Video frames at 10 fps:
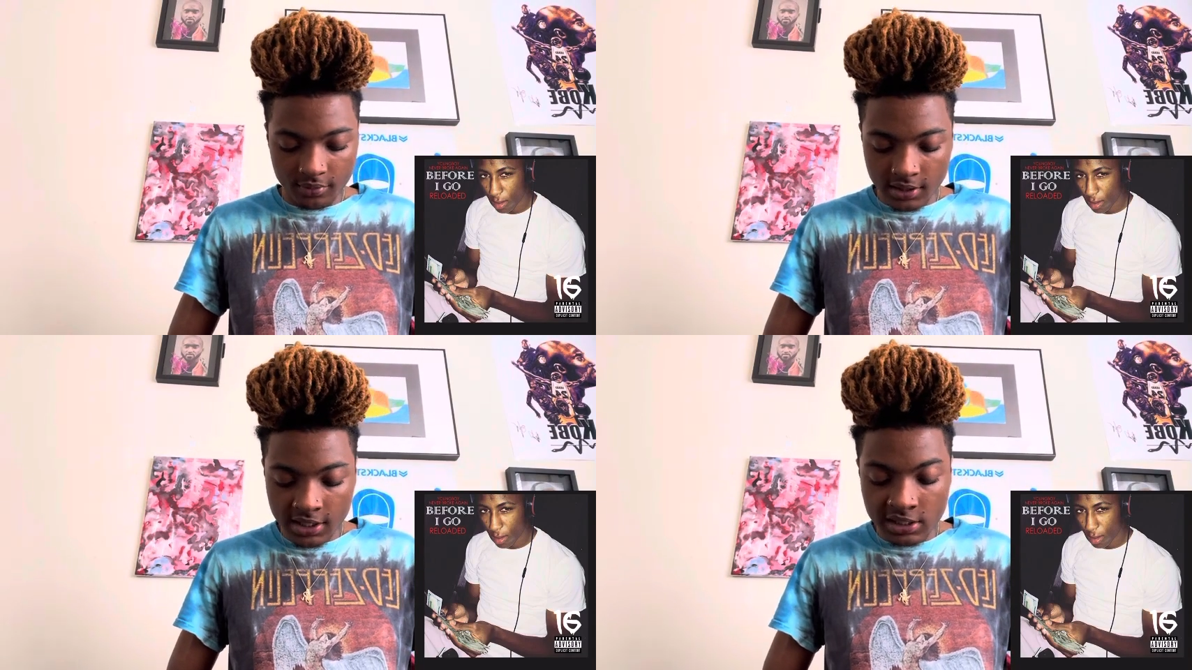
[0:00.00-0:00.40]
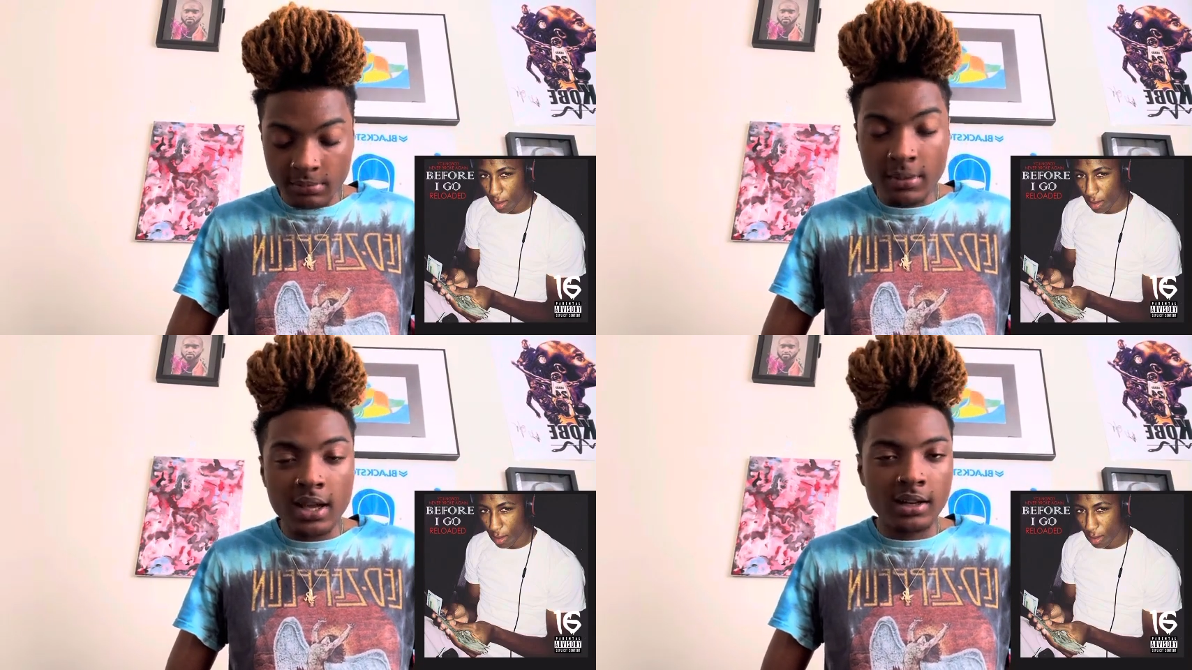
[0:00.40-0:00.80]
Speaker 1: It just
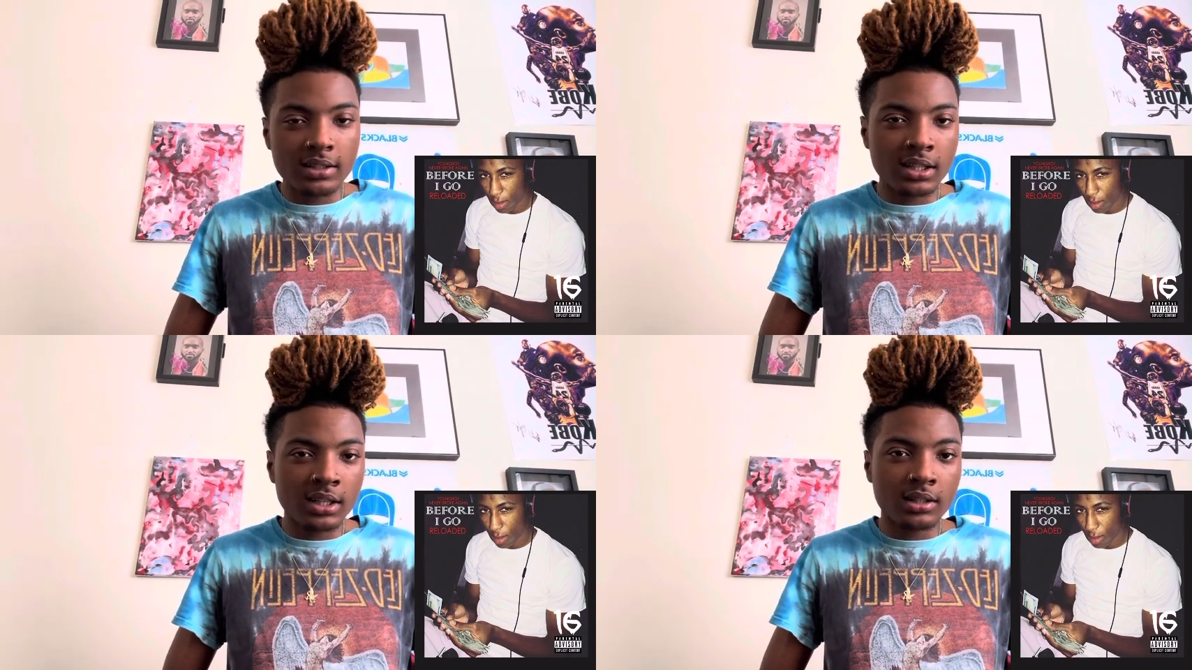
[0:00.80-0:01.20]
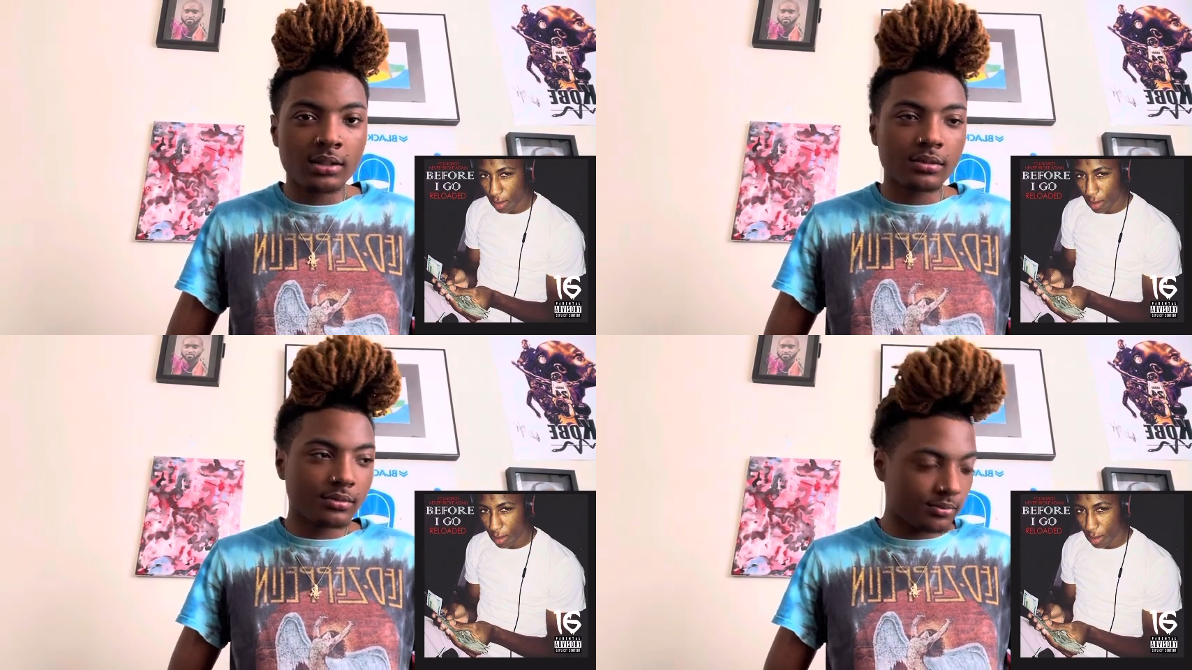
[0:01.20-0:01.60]
matter of time
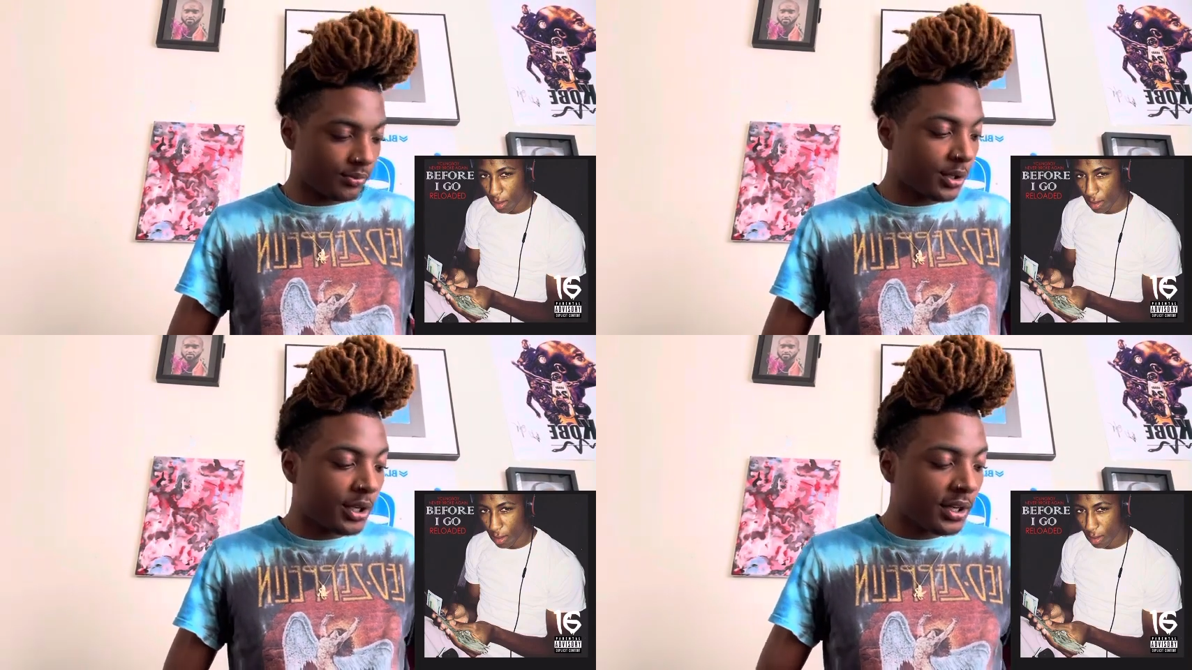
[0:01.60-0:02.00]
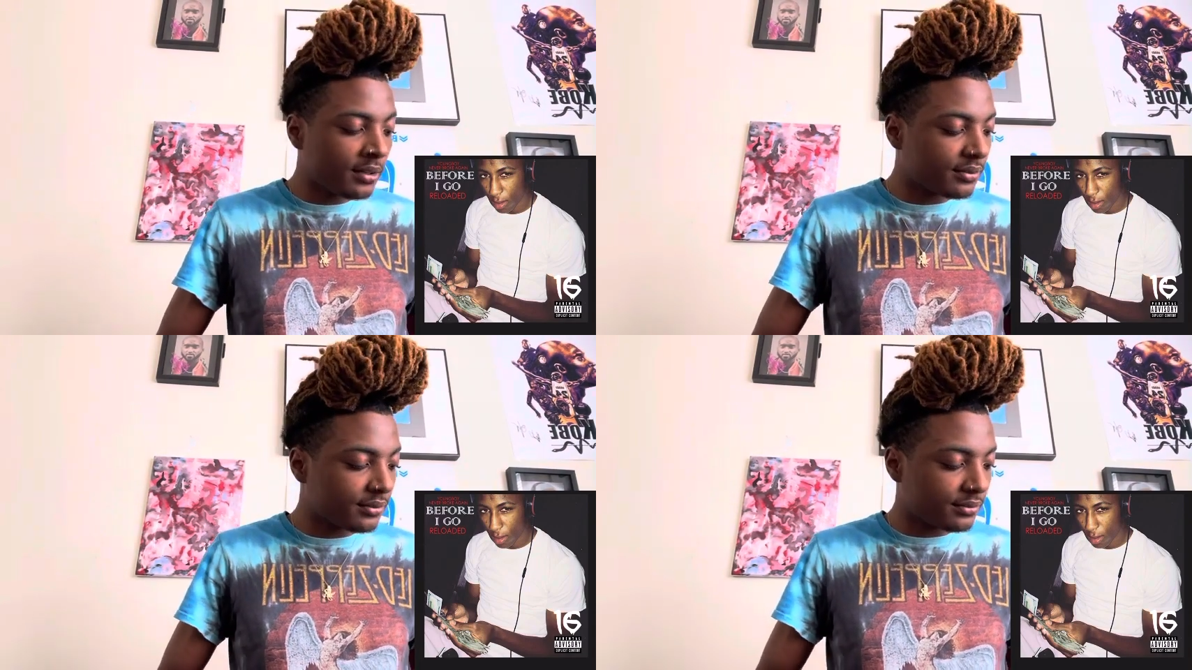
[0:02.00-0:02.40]
and
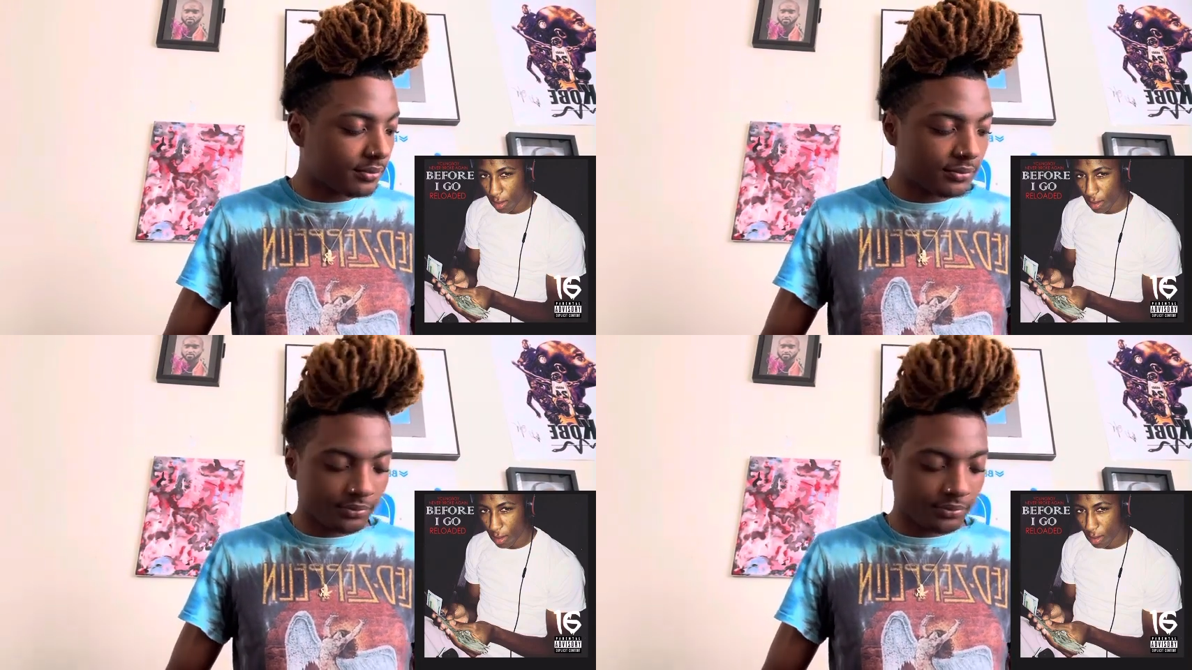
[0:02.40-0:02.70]
effort.